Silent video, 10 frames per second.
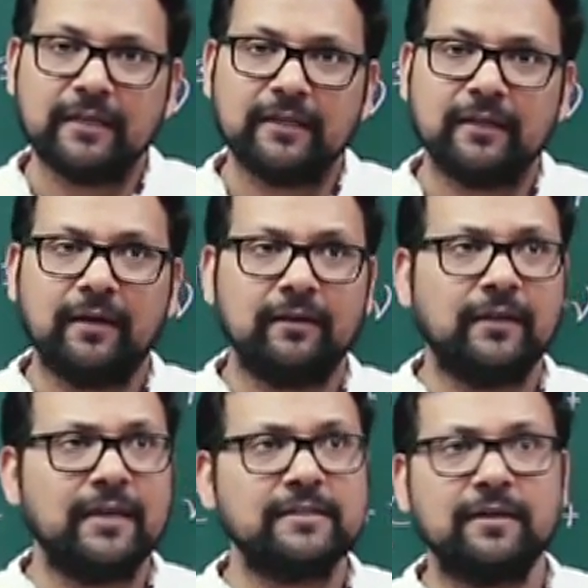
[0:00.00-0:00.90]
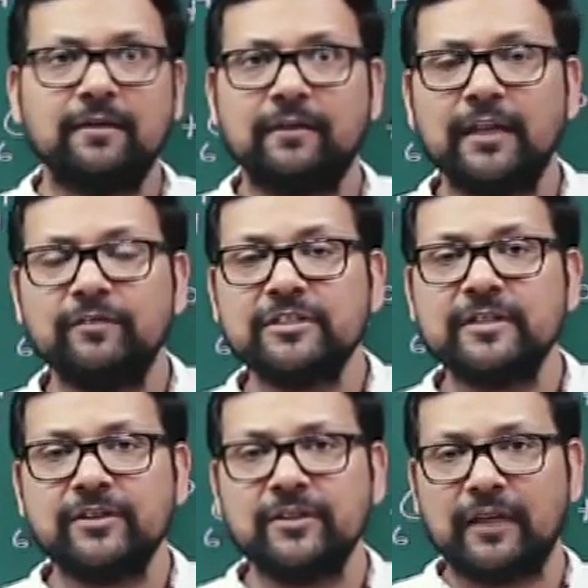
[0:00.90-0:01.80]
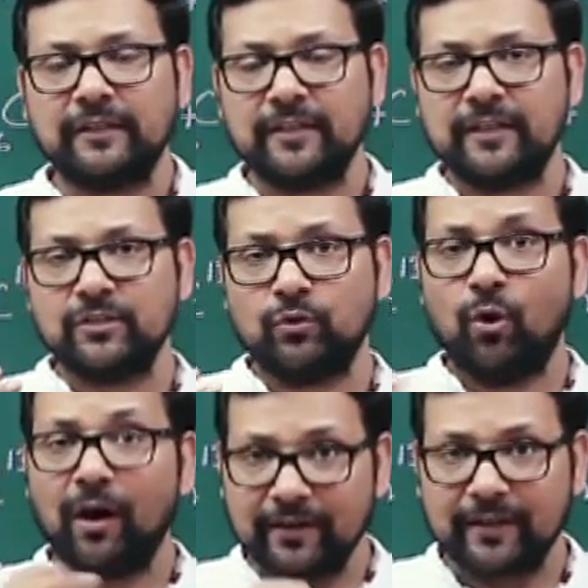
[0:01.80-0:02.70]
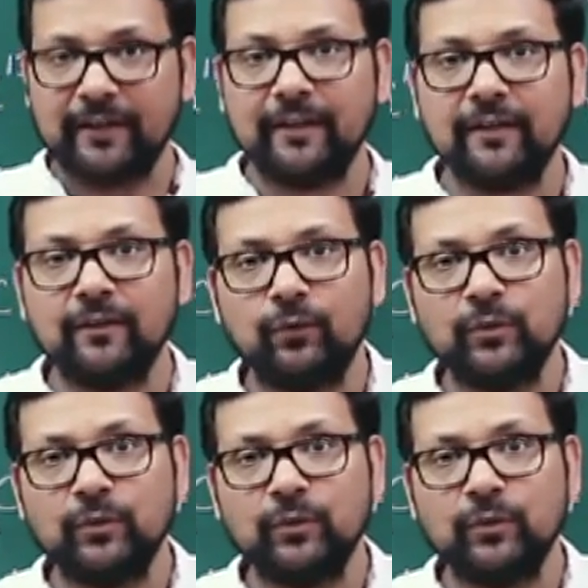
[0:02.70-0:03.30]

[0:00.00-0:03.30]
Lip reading: There is a railway station, I think it's Guwahati,